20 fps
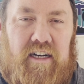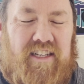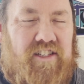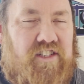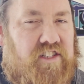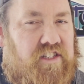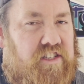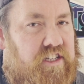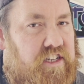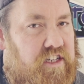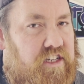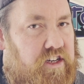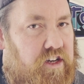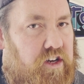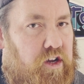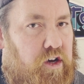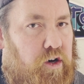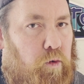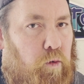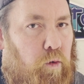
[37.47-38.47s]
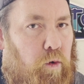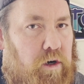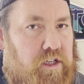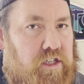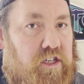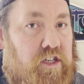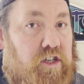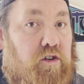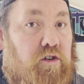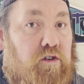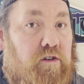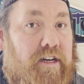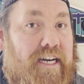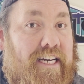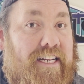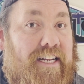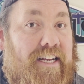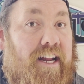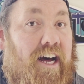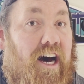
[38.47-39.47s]
I just didn't know what to
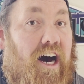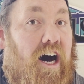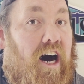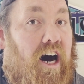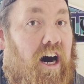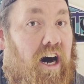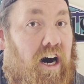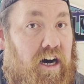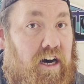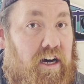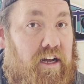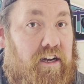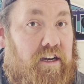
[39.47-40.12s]
create it on.